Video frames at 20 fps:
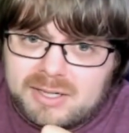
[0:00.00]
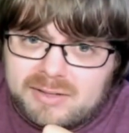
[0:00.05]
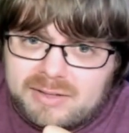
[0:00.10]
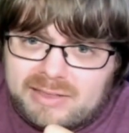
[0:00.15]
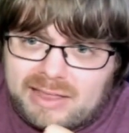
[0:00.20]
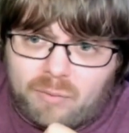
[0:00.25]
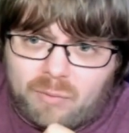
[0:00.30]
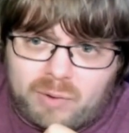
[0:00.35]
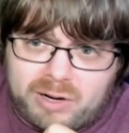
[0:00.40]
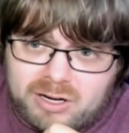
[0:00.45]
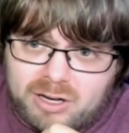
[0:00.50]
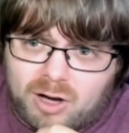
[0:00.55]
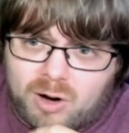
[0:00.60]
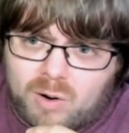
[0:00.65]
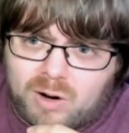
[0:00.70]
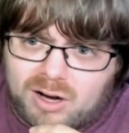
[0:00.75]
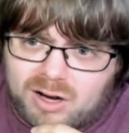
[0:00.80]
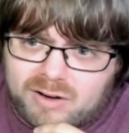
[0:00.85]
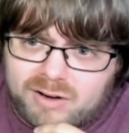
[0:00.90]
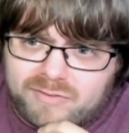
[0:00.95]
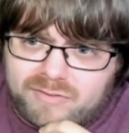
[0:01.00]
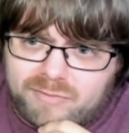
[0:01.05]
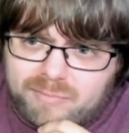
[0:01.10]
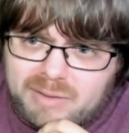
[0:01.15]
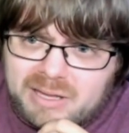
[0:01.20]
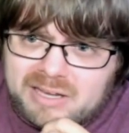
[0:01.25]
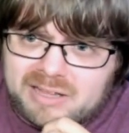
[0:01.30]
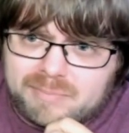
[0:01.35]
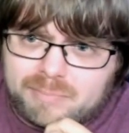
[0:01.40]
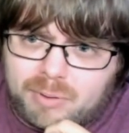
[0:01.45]
that we know of,
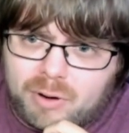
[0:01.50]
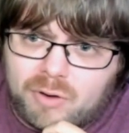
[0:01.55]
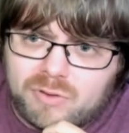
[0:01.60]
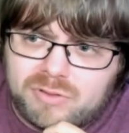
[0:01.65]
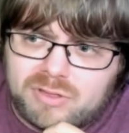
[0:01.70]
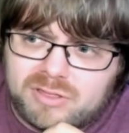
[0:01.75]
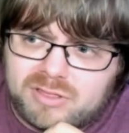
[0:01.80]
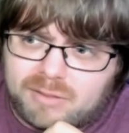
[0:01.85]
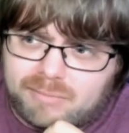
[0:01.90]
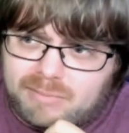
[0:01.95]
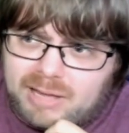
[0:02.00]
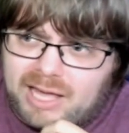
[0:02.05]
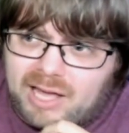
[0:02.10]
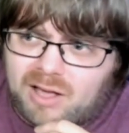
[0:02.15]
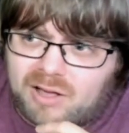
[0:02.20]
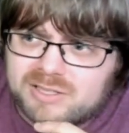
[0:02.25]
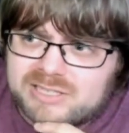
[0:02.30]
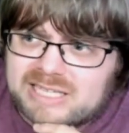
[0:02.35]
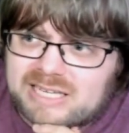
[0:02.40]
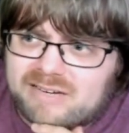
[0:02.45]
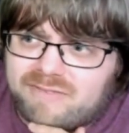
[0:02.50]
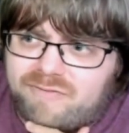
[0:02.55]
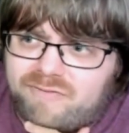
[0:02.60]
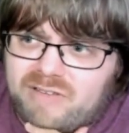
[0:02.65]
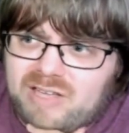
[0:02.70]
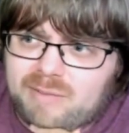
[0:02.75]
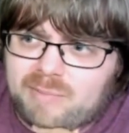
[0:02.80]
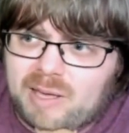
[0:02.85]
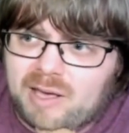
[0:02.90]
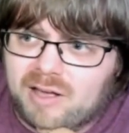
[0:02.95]
meaning both the males and
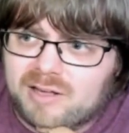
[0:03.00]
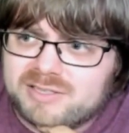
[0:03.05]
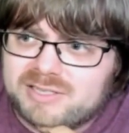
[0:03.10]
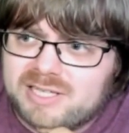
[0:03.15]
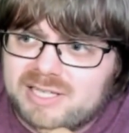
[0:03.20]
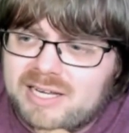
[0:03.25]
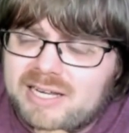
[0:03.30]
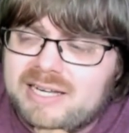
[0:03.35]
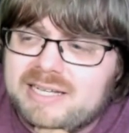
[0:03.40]
females